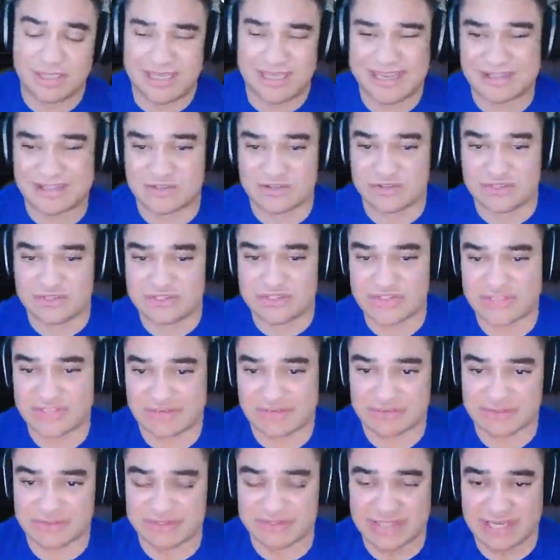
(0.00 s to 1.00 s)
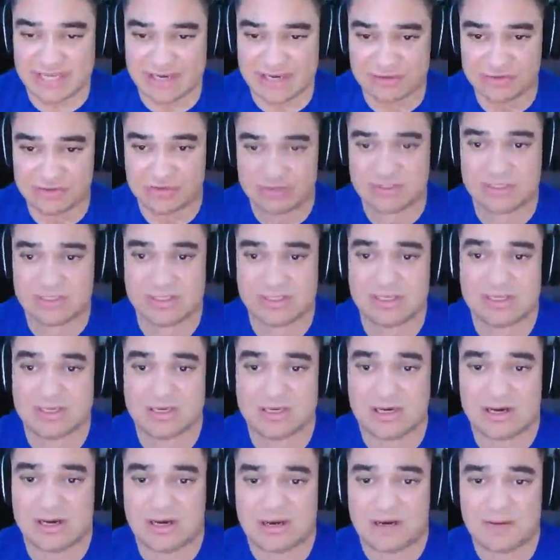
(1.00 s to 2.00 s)
and the G7 Scout.
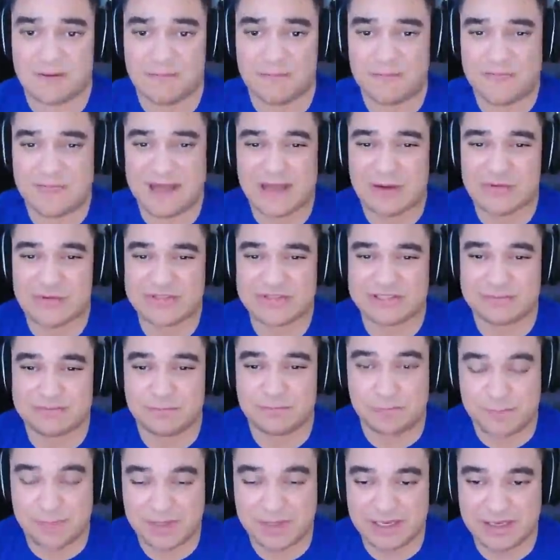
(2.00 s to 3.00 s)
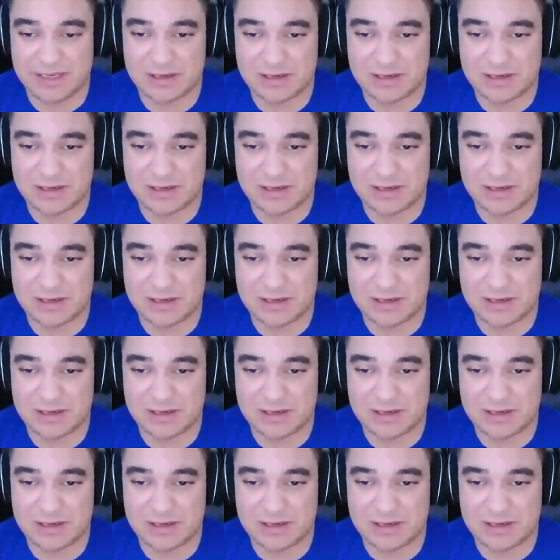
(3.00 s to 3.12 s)
I wasn't big